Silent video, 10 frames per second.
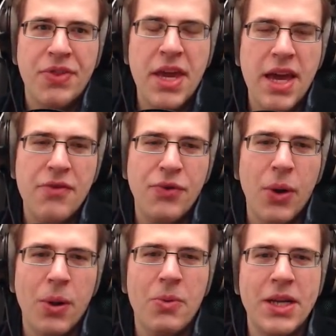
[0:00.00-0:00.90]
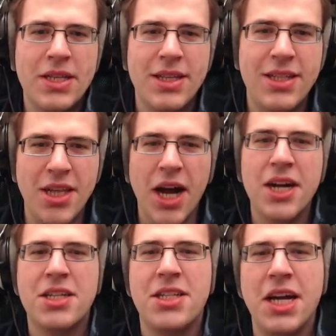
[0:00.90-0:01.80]
They have always a
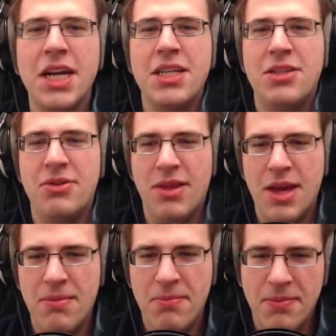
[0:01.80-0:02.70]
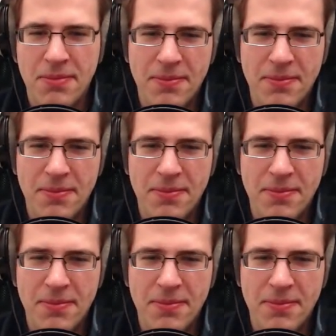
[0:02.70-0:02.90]
dark side to them.